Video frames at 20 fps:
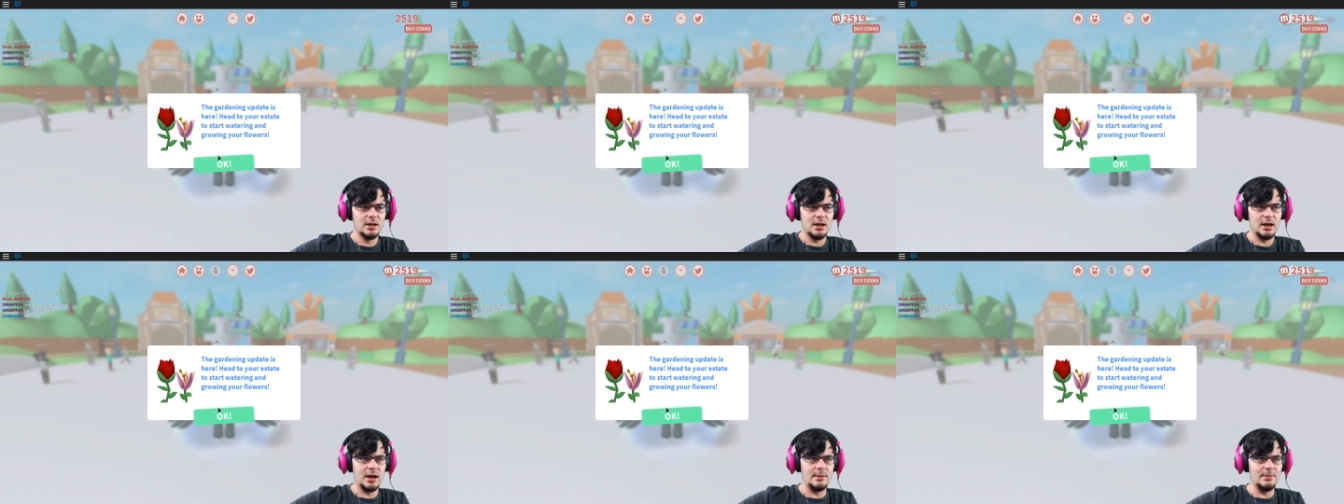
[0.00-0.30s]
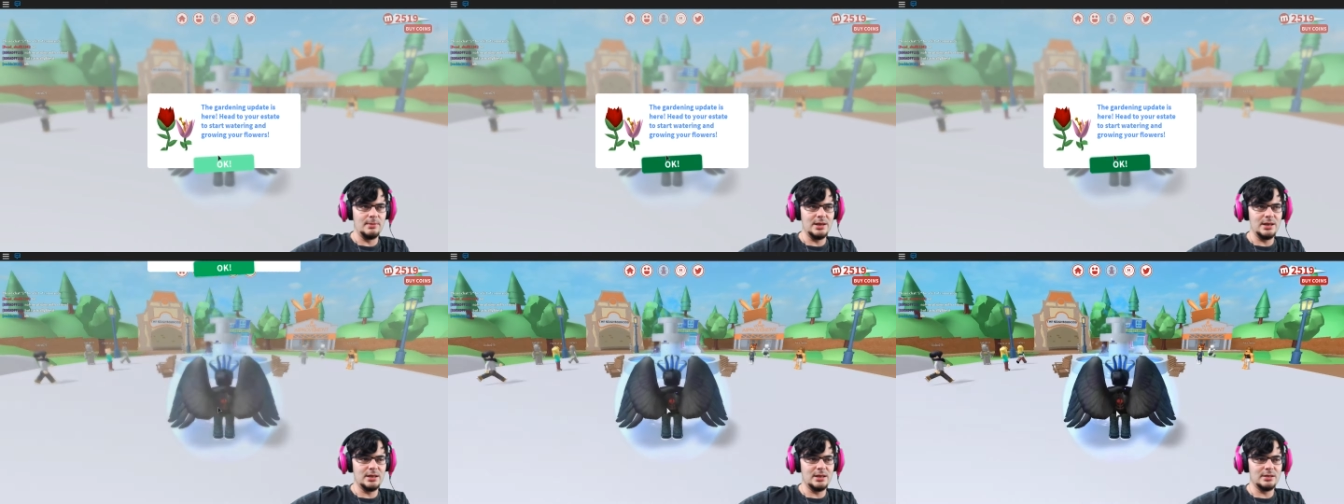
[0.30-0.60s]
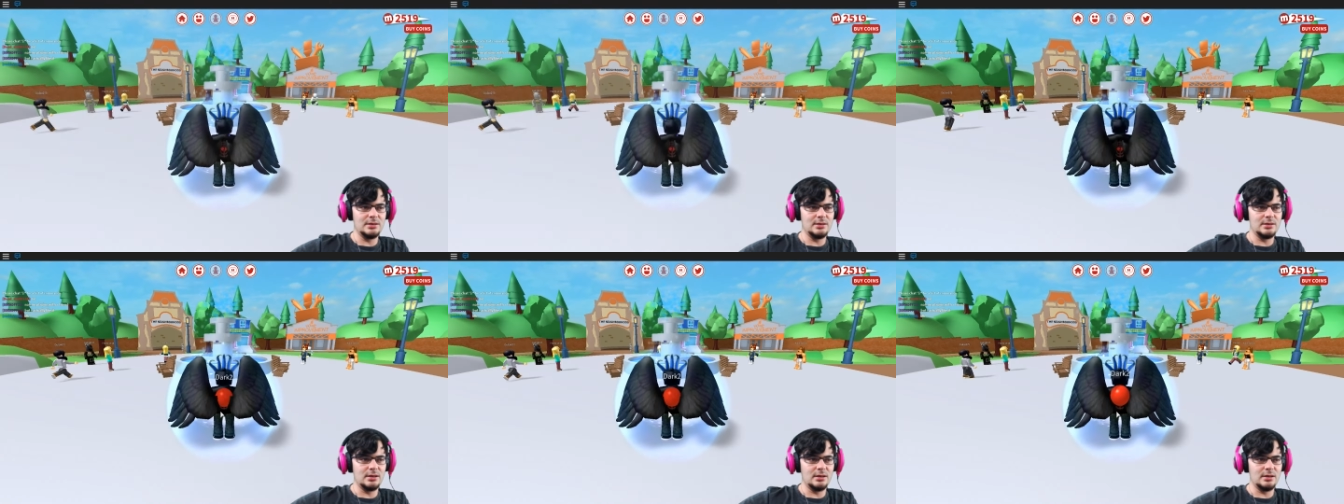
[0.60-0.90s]
I
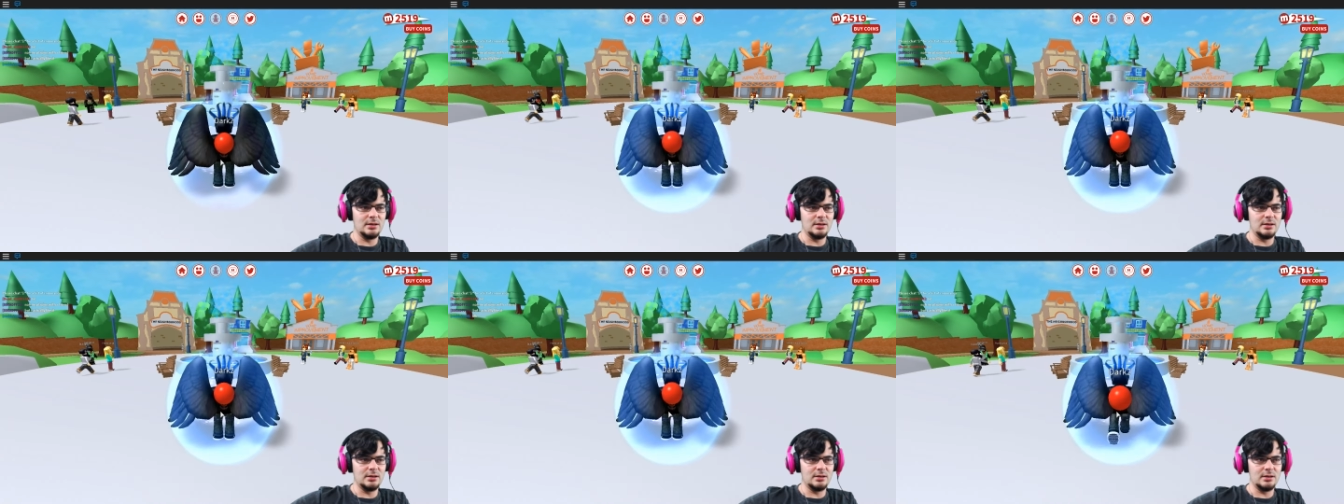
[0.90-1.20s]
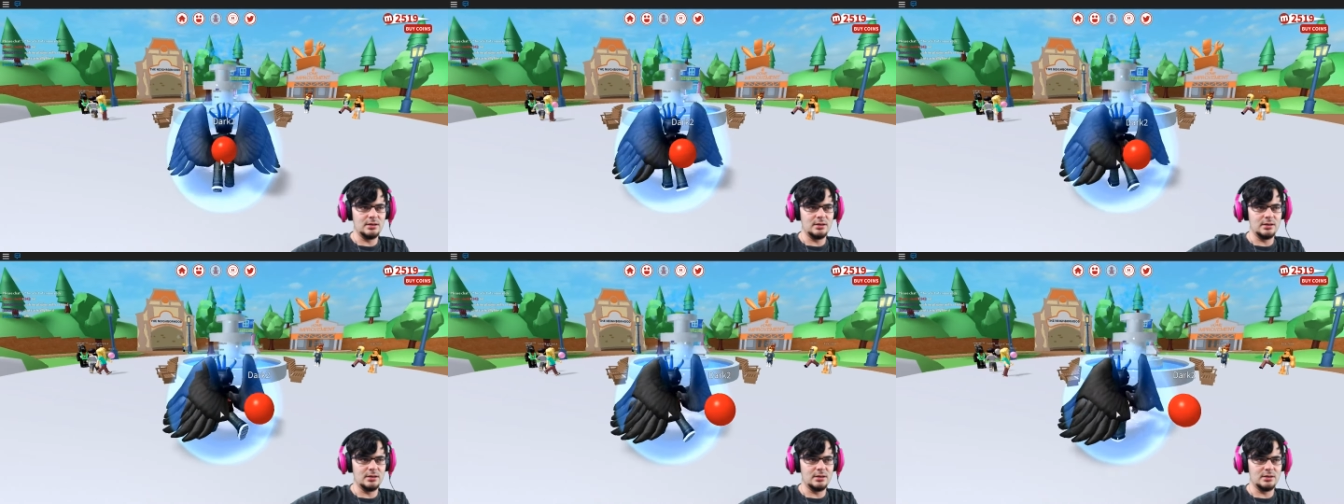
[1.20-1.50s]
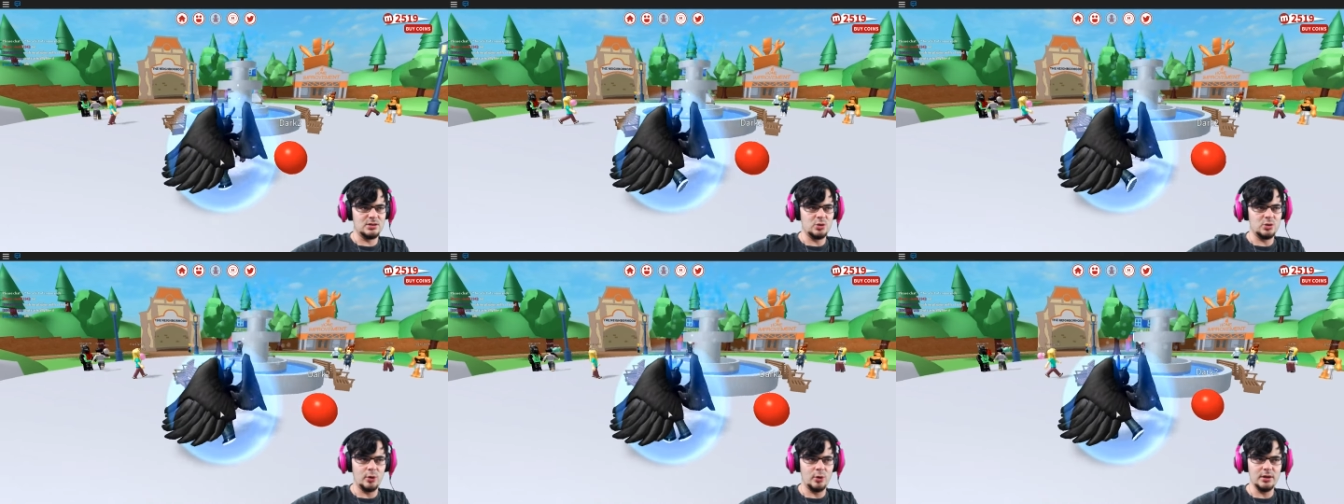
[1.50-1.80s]
mean,
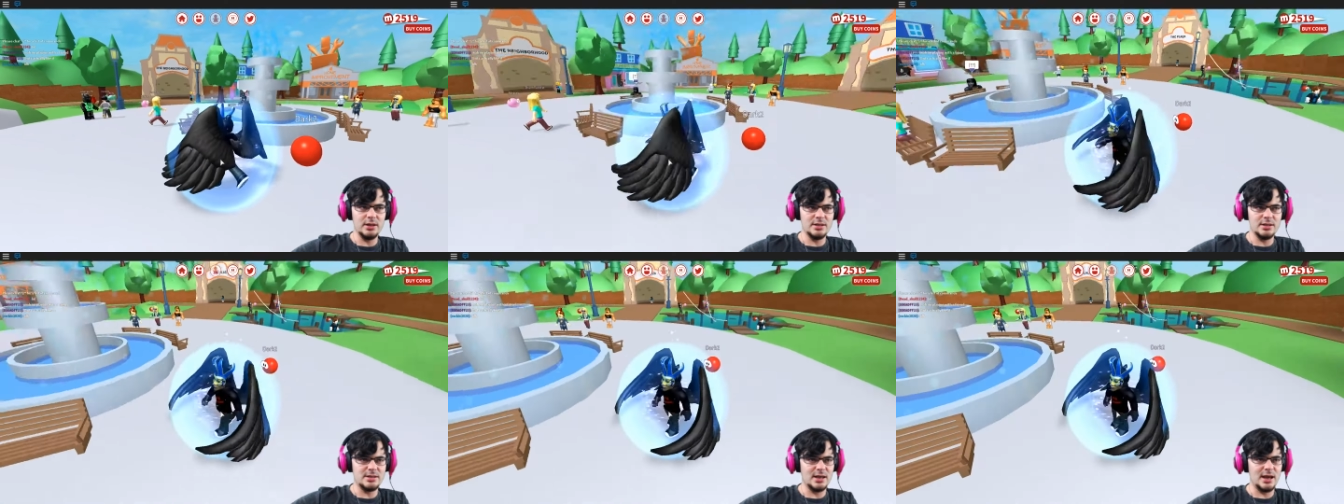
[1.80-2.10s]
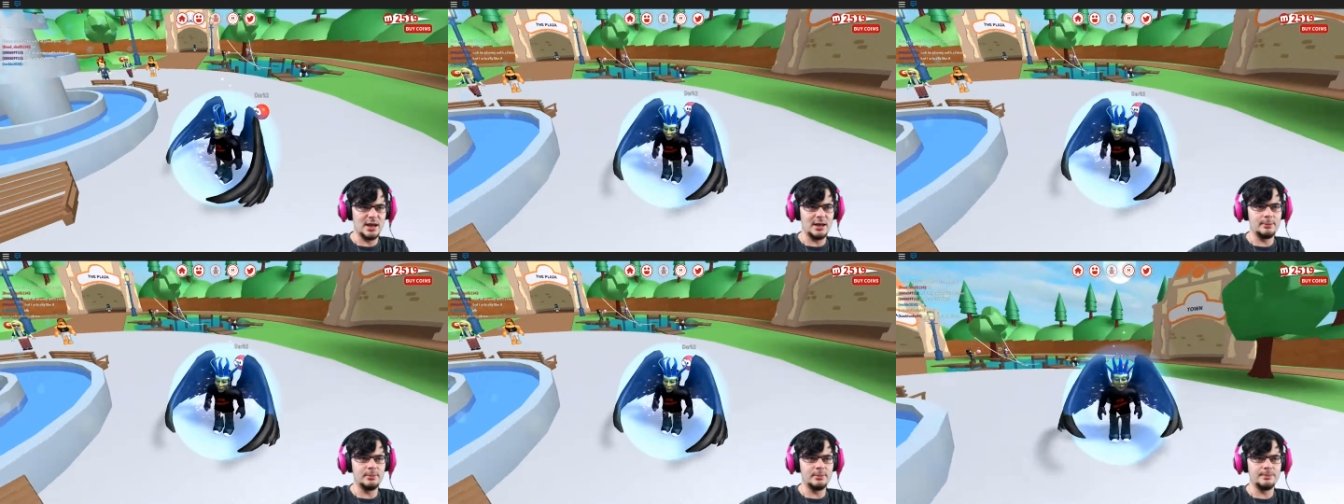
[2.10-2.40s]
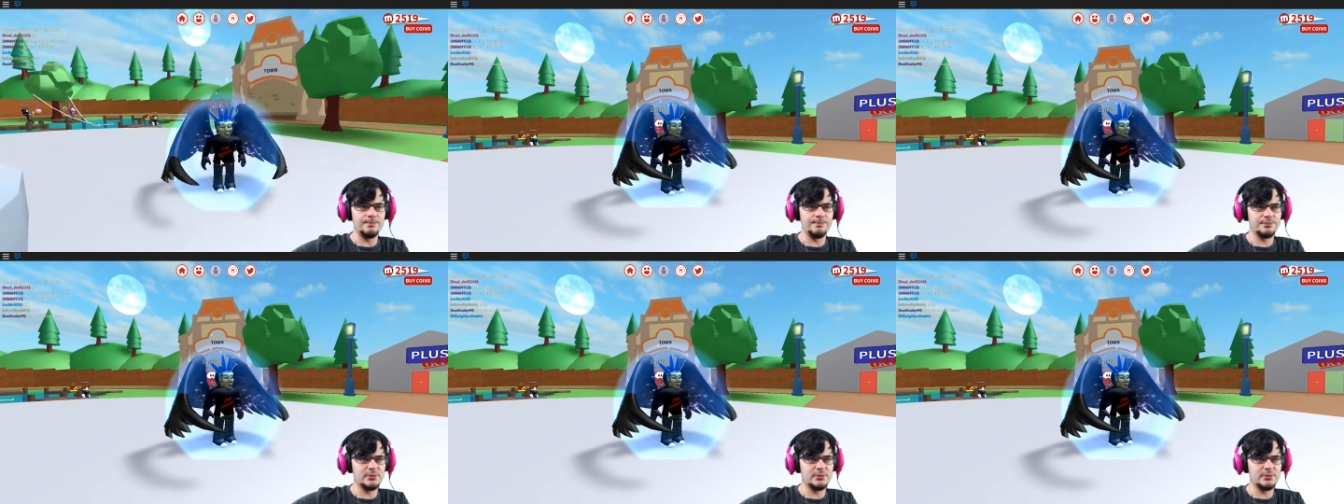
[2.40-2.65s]
toilet time.